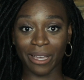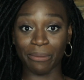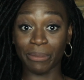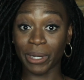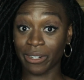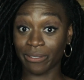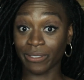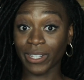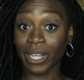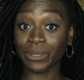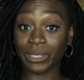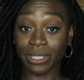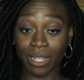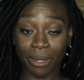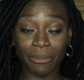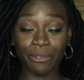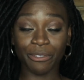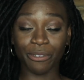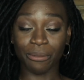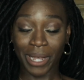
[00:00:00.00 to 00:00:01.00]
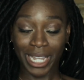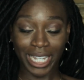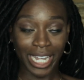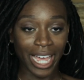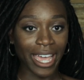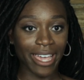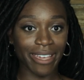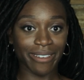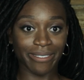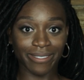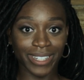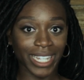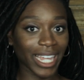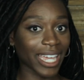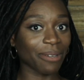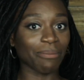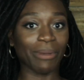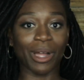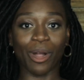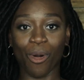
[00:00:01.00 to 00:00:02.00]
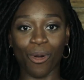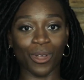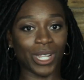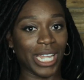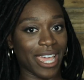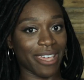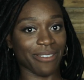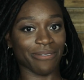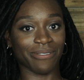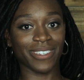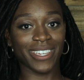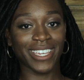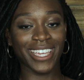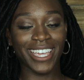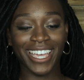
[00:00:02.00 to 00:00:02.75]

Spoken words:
a butterfly was coming for my life, like my whole life.